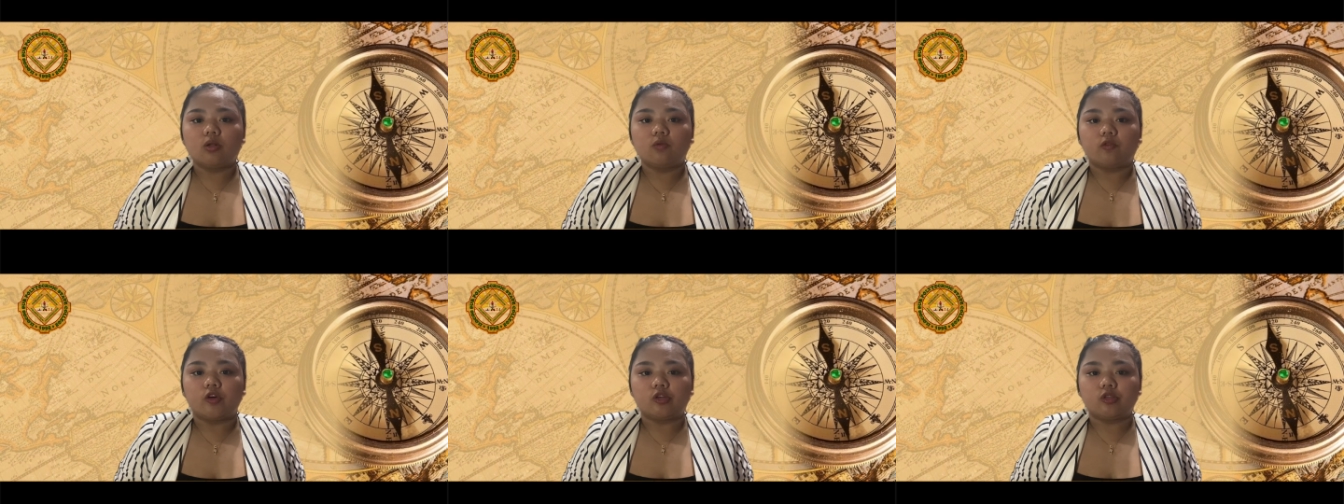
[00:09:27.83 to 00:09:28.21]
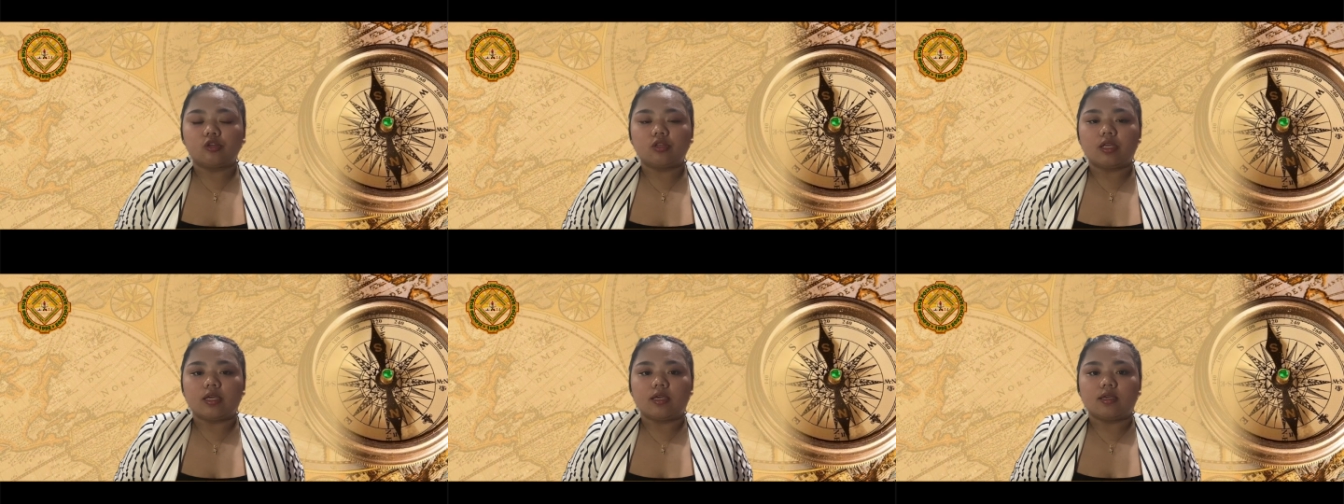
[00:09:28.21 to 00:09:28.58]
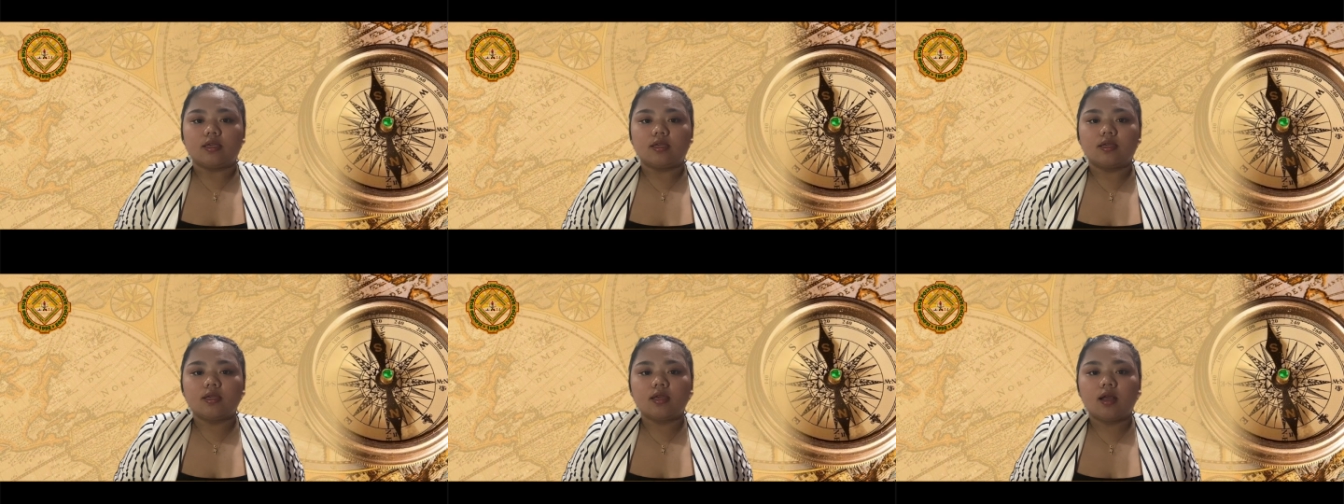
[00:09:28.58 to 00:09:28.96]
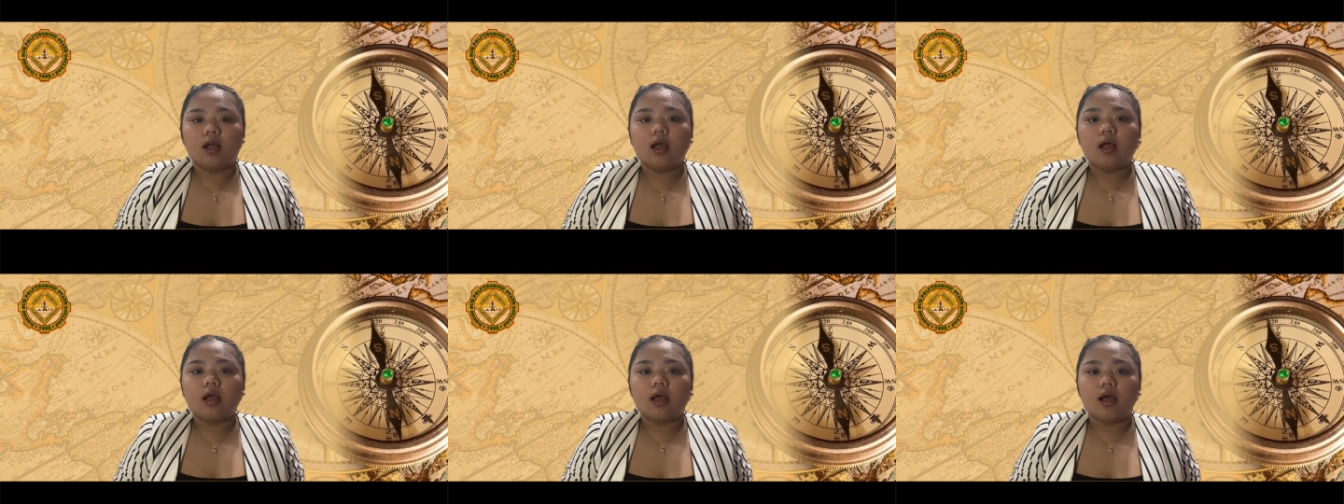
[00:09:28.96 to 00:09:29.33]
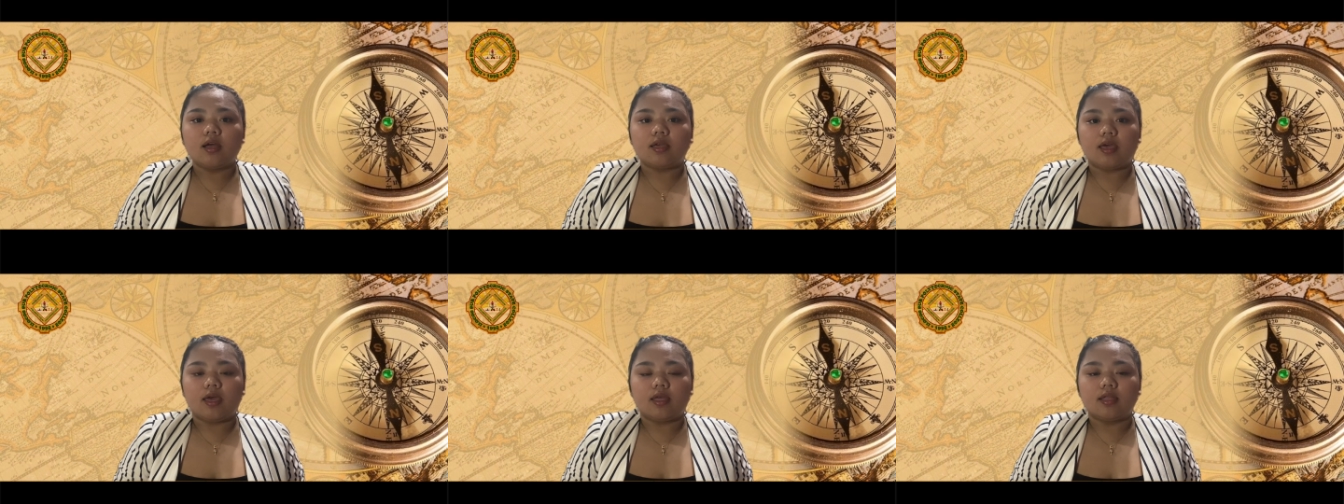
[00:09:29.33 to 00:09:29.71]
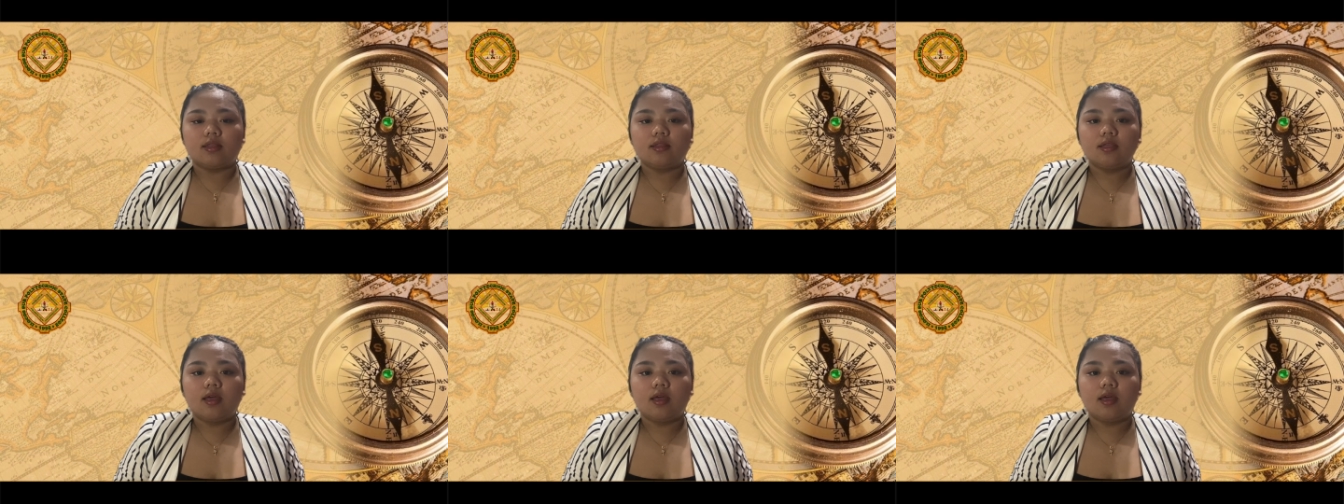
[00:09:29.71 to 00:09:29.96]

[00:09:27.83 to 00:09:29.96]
for today. Again,